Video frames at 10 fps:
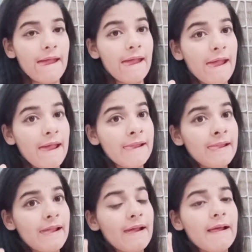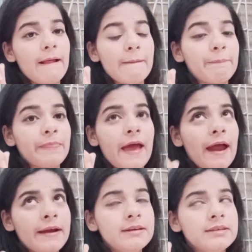and
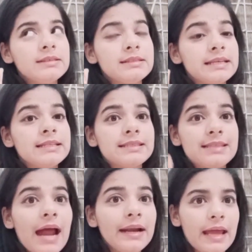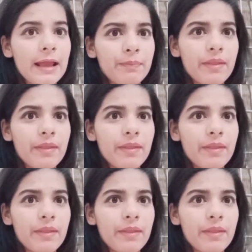since that time